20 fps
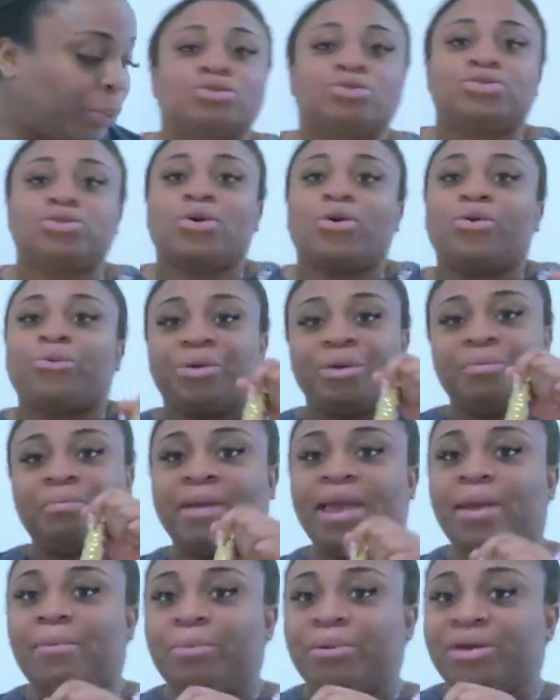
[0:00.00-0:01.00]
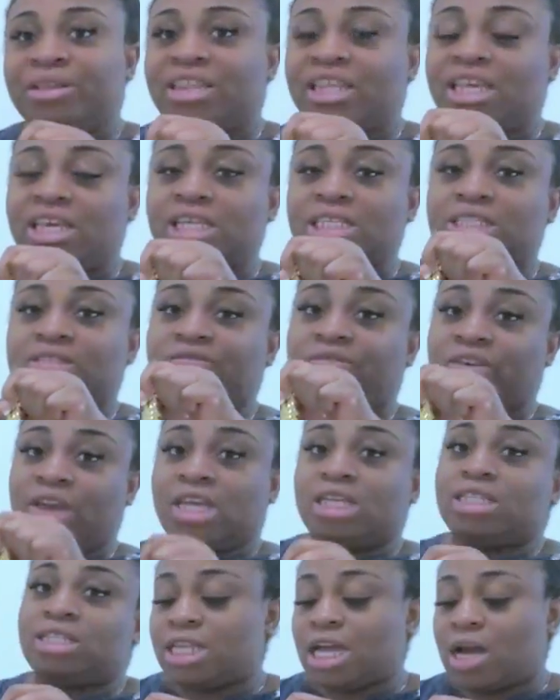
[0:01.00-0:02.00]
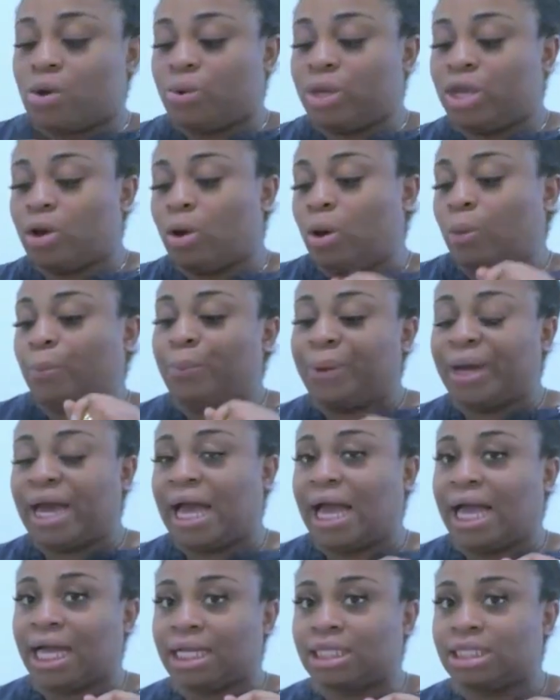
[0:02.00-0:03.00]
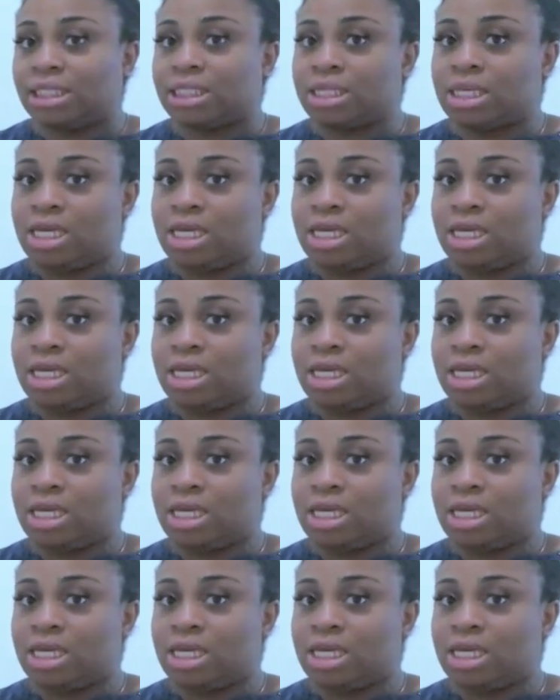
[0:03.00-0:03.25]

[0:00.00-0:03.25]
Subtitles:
So remember these vases that we unpacked